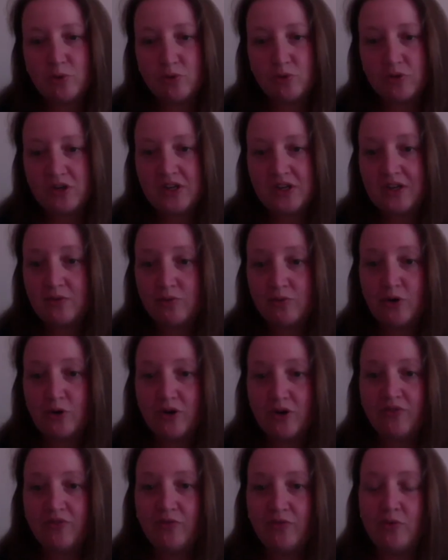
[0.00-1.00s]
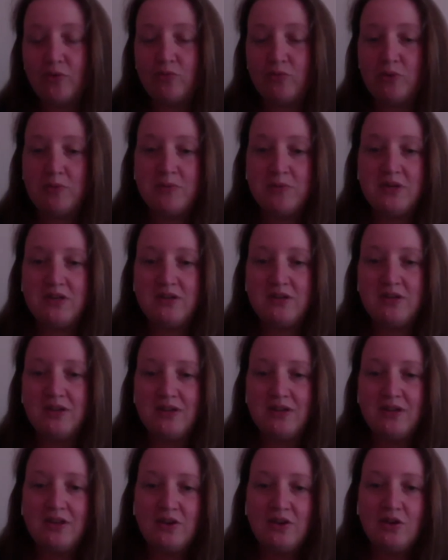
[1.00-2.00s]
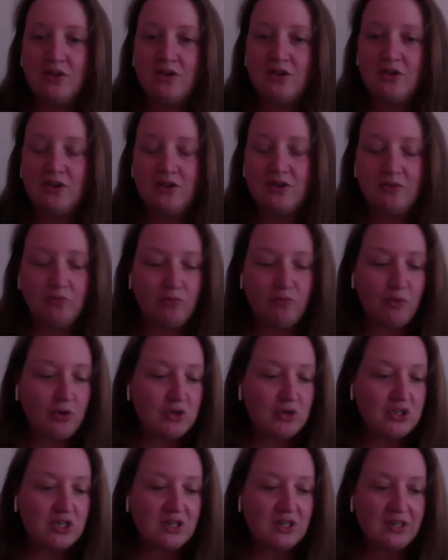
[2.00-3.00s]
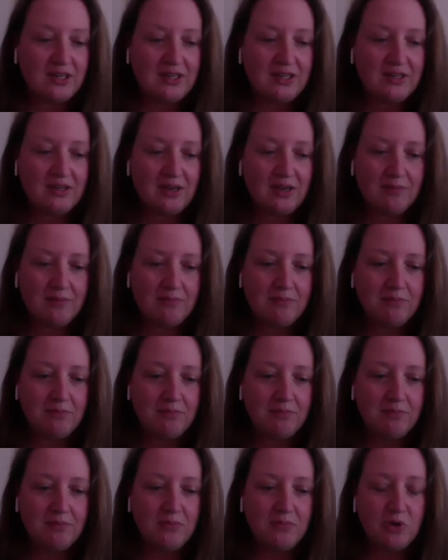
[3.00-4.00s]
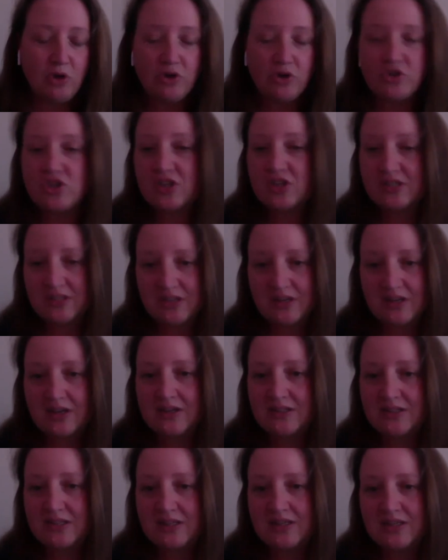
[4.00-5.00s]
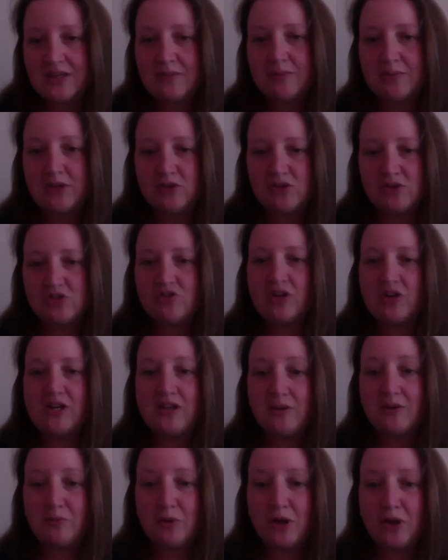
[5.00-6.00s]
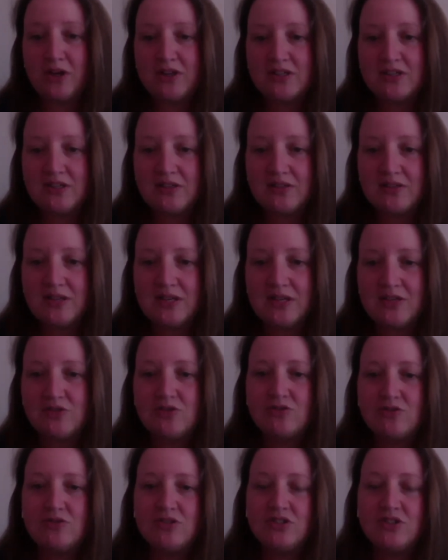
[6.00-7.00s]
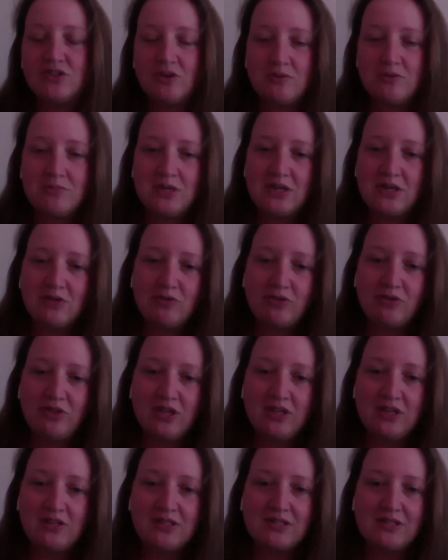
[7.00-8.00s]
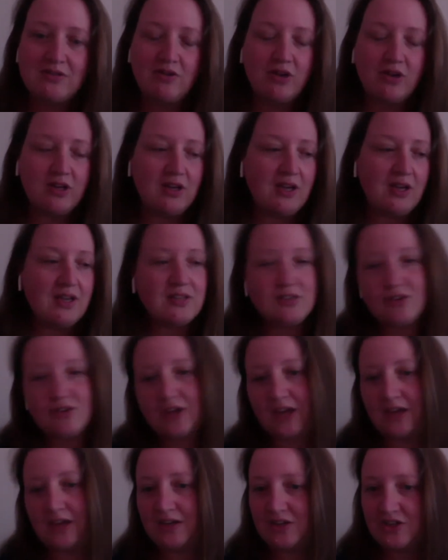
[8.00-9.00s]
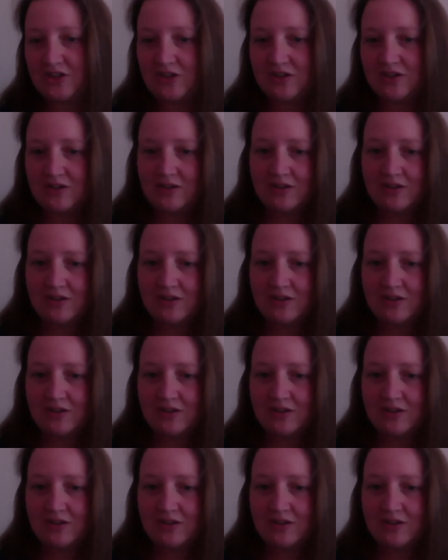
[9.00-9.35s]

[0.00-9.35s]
network for women virtually um, not just in ACT but Australia wide, and they do so many good things like education,